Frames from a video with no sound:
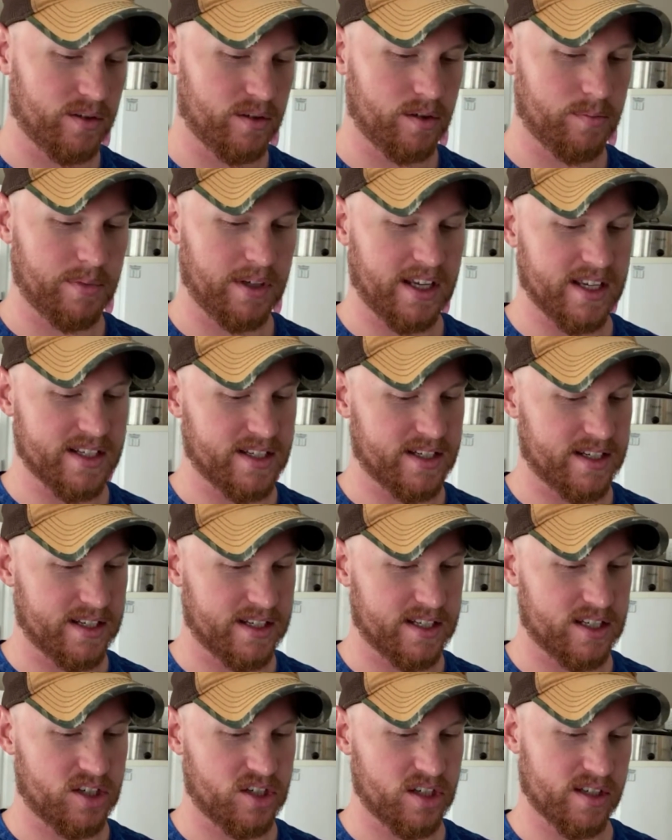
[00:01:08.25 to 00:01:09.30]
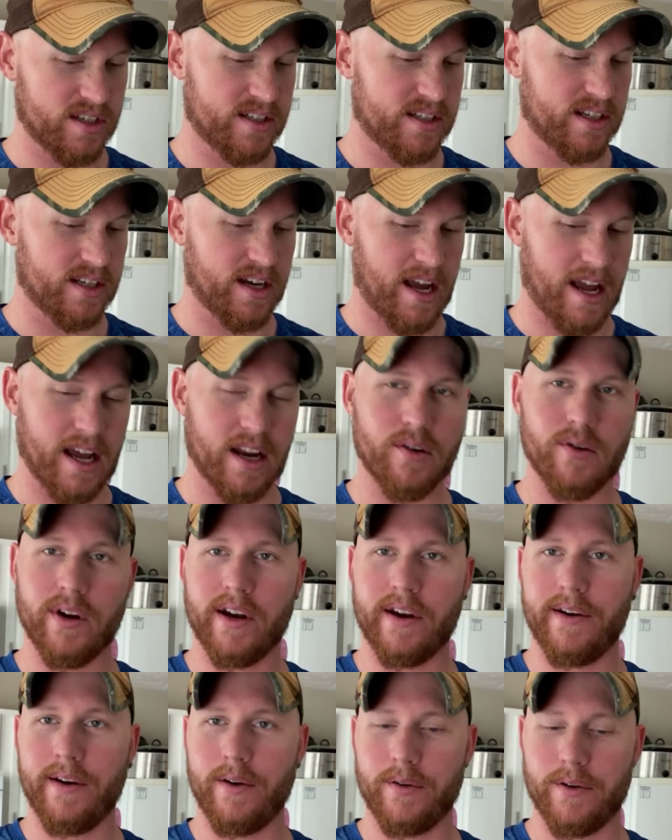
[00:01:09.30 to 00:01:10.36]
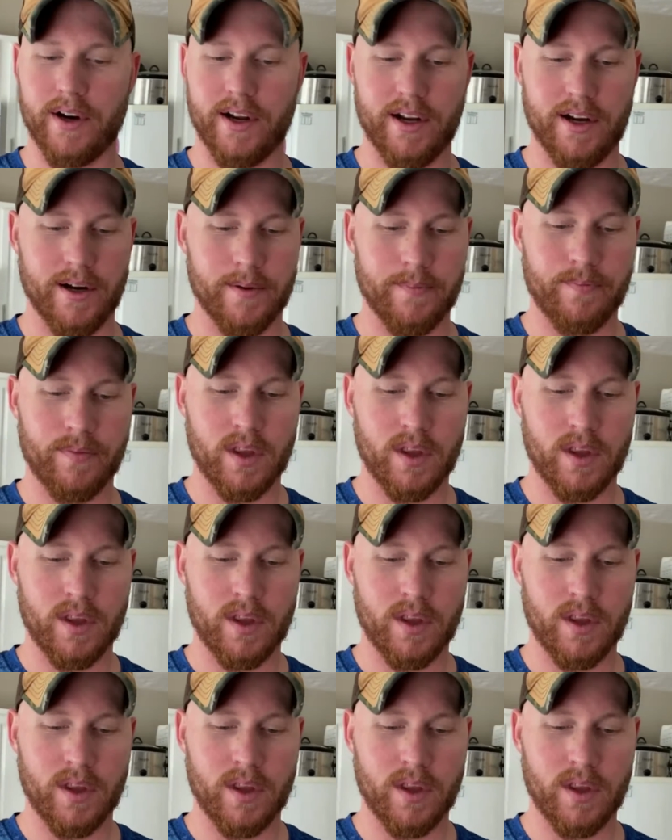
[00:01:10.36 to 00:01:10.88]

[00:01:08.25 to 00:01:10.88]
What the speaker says: to it because it is just a handwritten note right here.